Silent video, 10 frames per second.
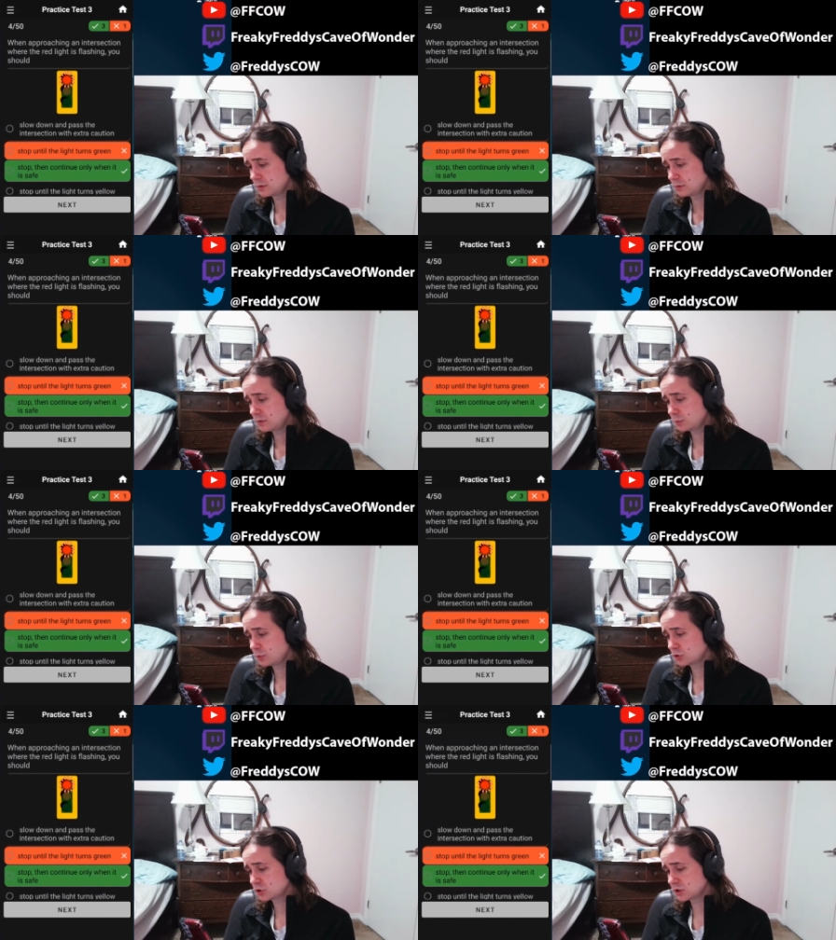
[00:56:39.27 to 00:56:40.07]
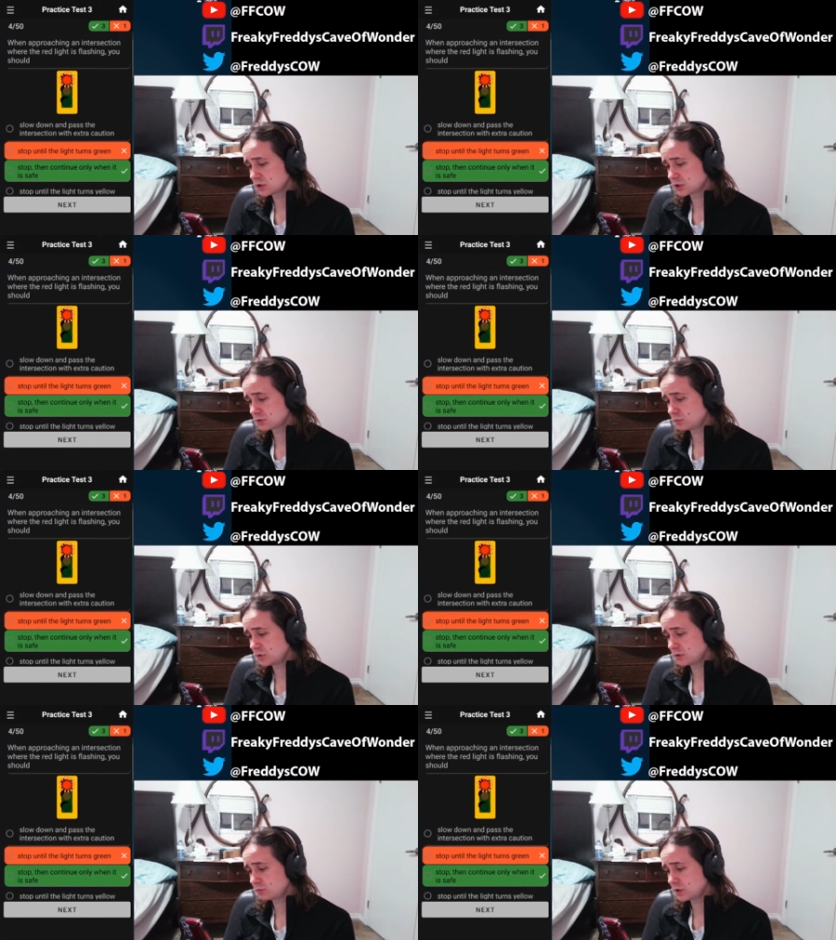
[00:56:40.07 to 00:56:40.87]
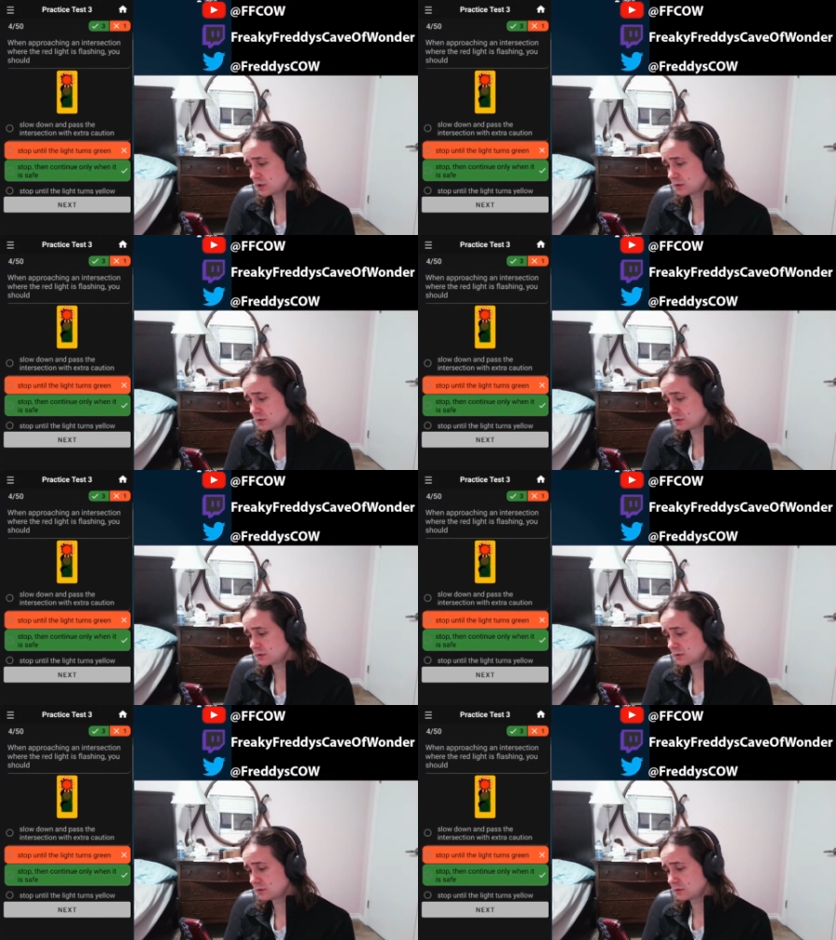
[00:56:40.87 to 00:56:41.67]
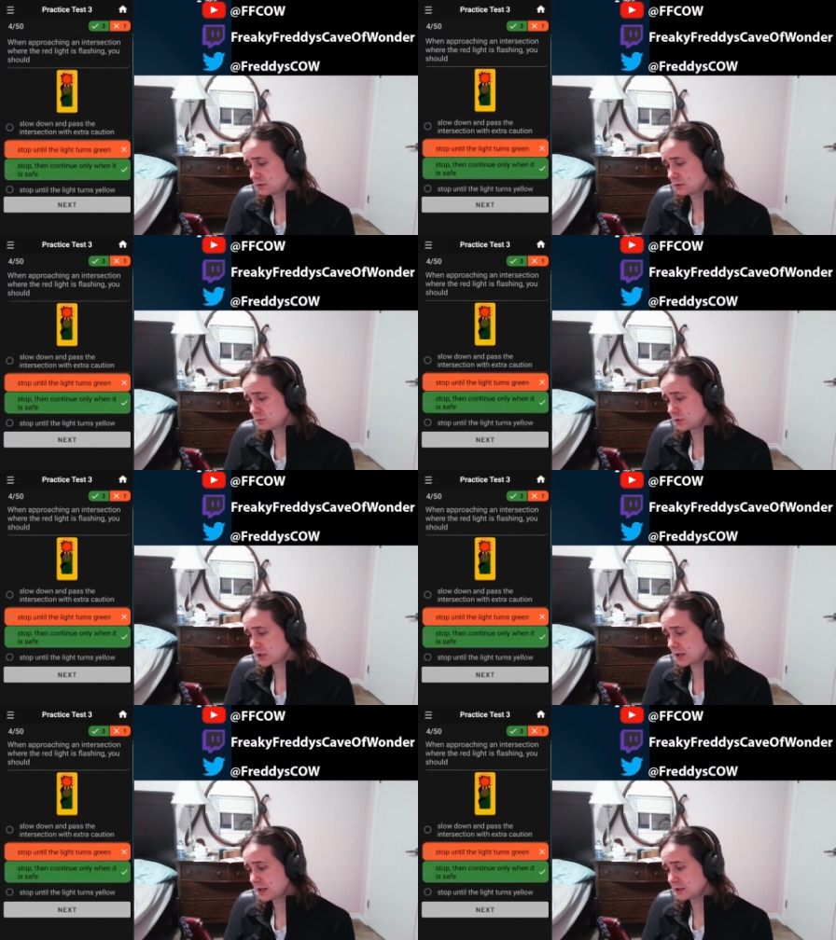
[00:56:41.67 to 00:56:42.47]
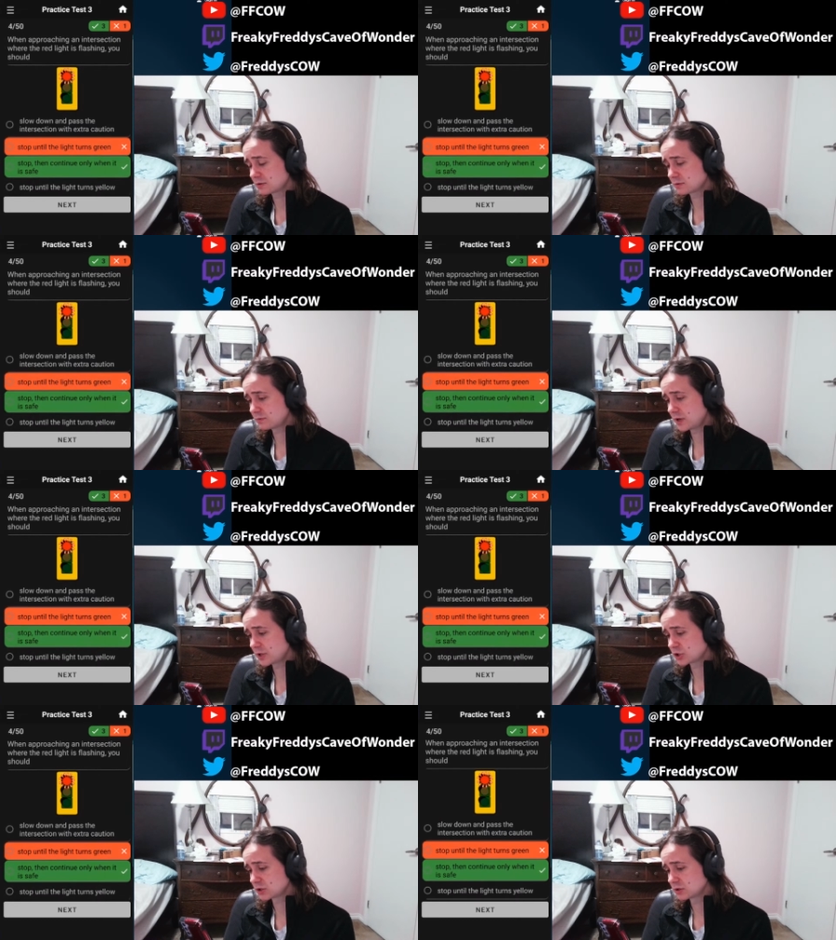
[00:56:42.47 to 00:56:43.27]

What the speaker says: Approaching an intersection where the red light is flashing.